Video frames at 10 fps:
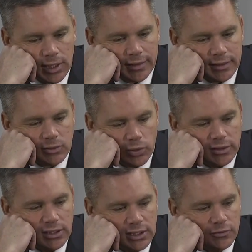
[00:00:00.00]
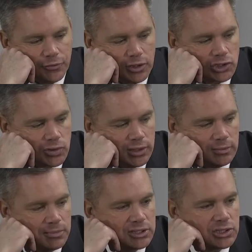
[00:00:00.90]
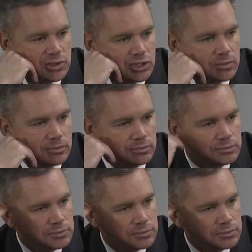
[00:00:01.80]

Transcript: think we did get frustrated missing some